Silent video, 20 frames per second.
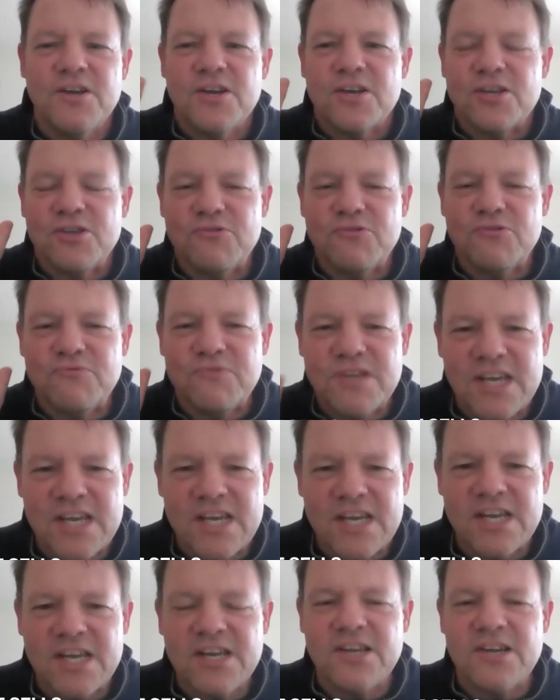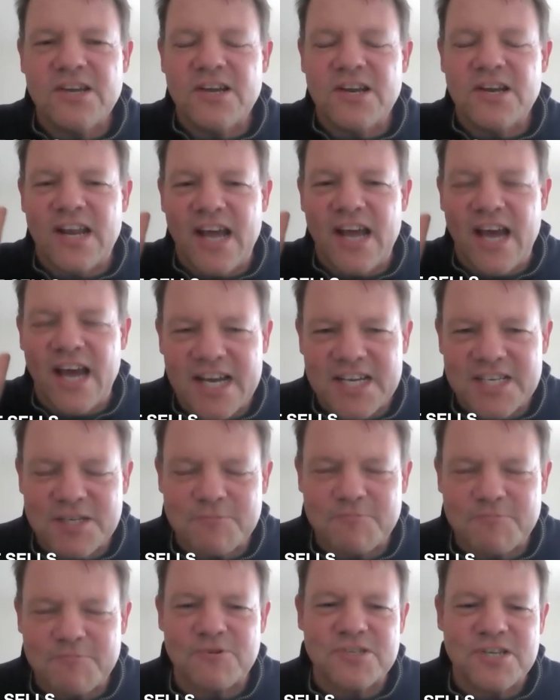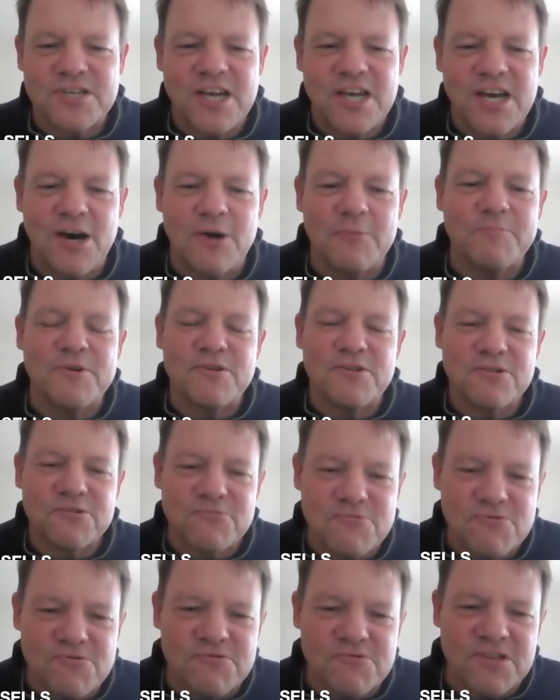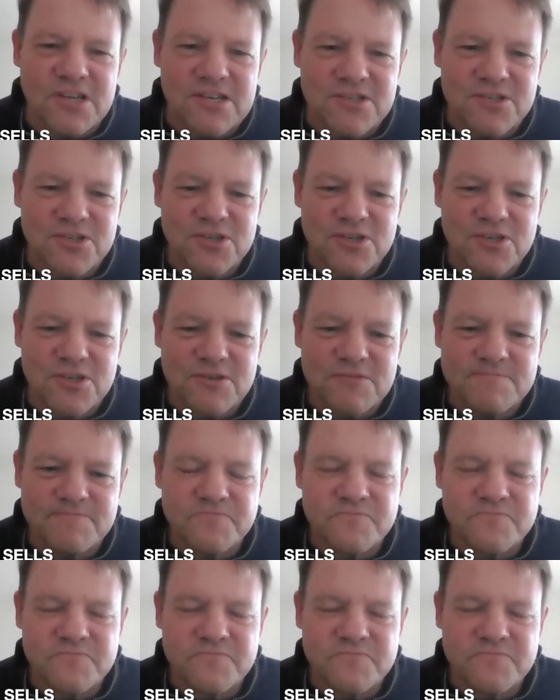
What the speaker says: You need an expert to help you through this.